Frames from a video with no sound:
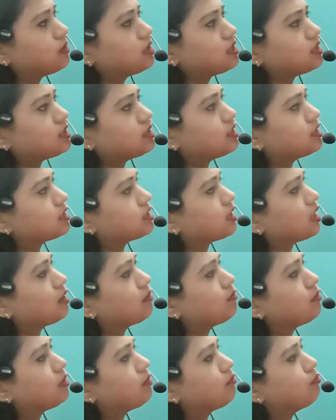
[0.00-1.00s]
means this
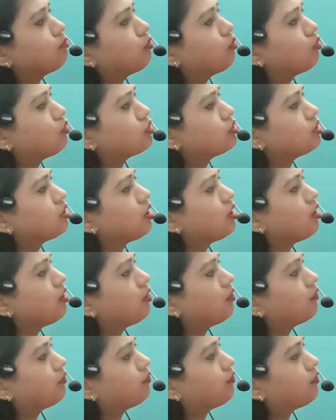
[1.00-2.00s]
can be both
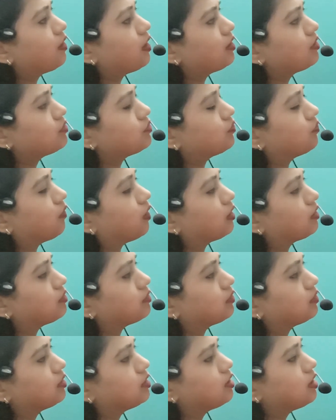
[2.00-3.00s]

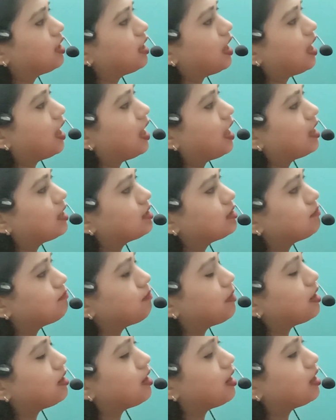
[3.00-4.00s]
freshwatered and
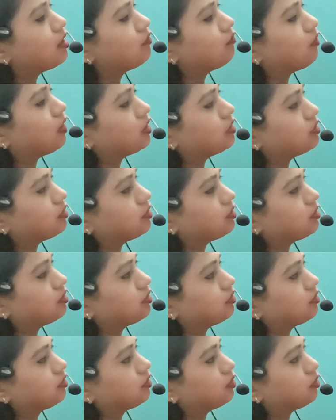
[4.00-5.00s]
marine watered.
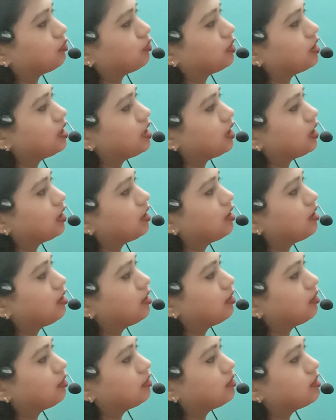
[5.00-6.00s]
Okay,
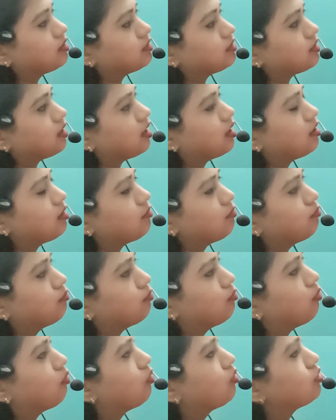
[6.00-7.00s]
these are
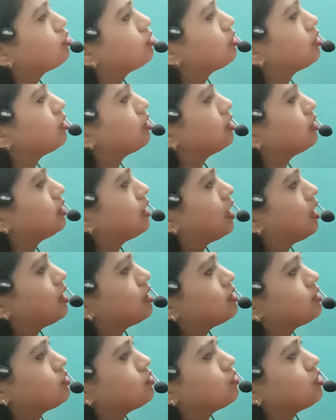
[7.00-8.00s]
both
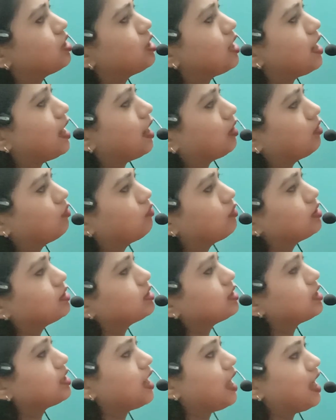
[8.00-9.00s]
terrestrial,
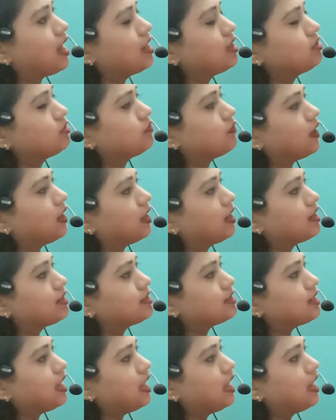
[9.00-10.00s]
aquatic as well
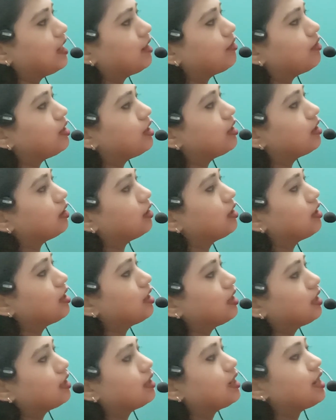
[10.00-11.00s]
as aerial.
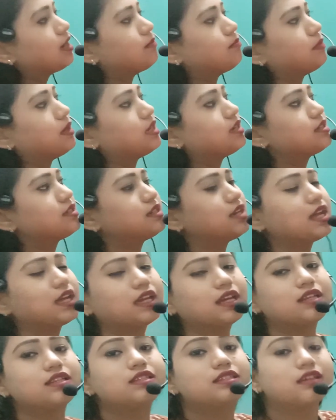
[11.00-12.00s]
That means they
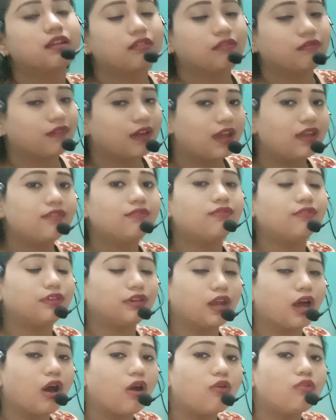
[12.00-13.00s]
can survive
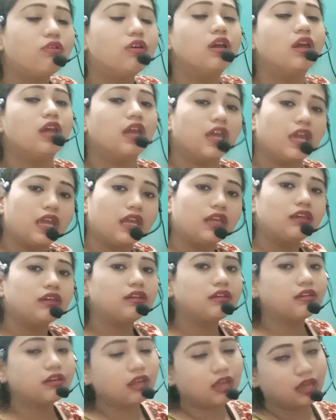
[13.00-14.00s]
now
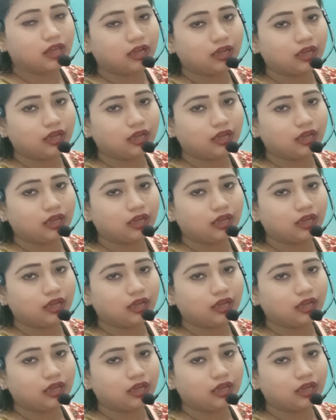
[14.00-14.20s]
in